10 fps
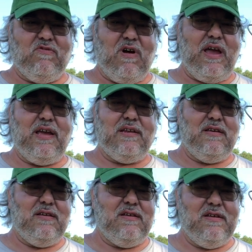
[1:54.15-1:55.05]
great
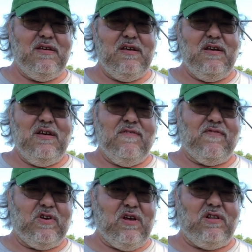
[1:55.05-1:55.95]

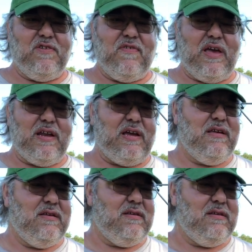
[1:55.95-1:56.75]
for cultivating